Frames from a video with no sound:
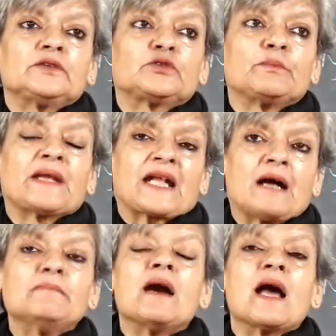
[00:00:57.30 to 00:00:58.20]
to
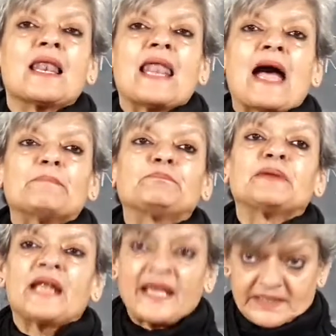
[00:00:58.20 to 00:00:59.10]
become a
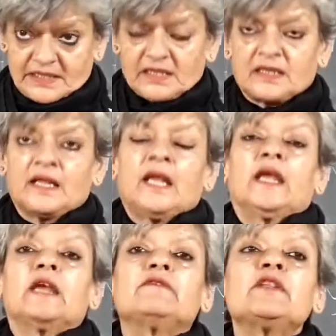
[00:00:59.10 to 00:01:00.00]
lamplighter.
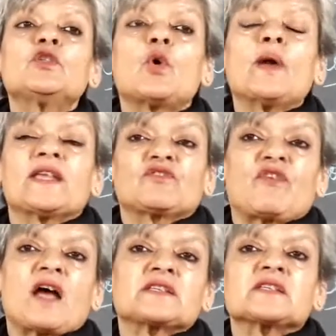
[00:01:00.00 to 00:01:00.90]
Even though his
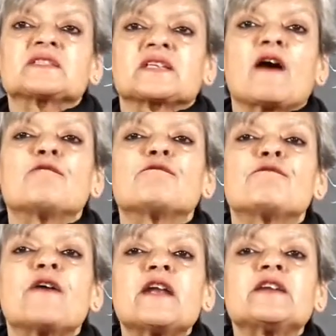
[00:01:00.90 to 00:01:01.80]
father's a
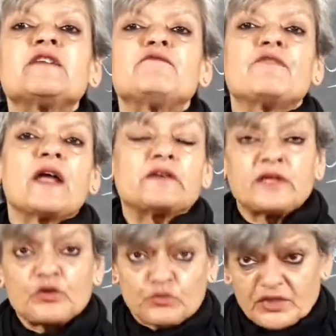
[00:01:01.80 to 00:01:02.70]
very,
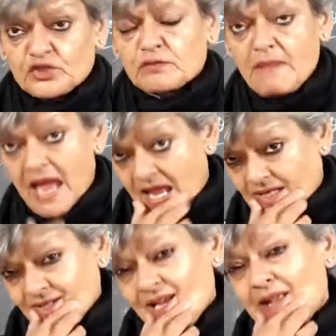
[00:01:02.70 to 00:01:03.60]
very rich
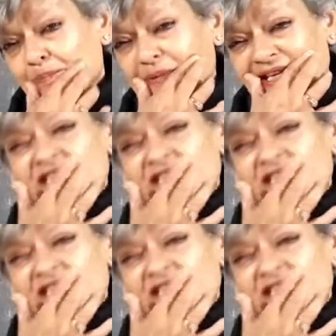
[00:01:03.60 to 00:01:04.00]
man, but